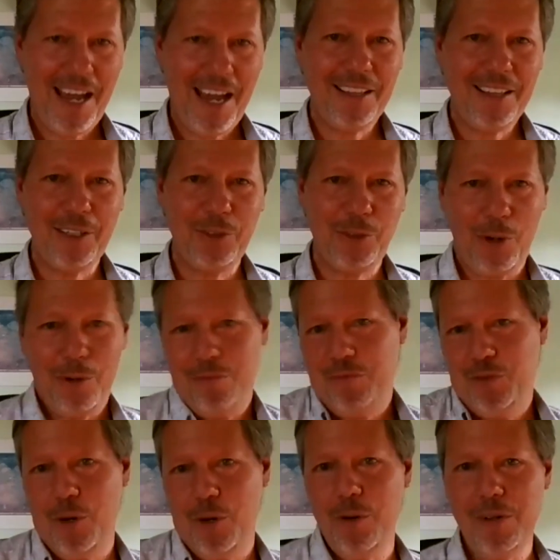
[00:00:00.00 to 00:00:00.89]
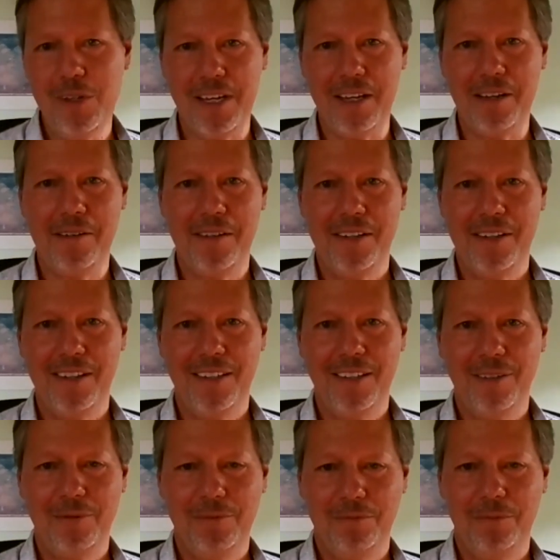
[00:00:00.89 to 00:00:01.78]
Yeah, so it, it just totally.
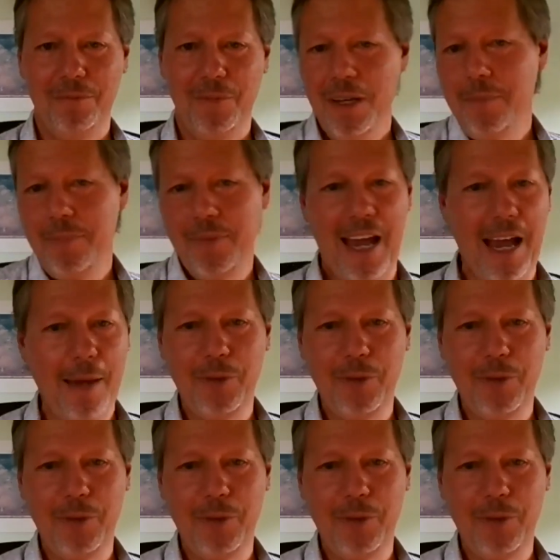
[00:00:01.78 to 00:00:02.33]
you wouldn't yep, go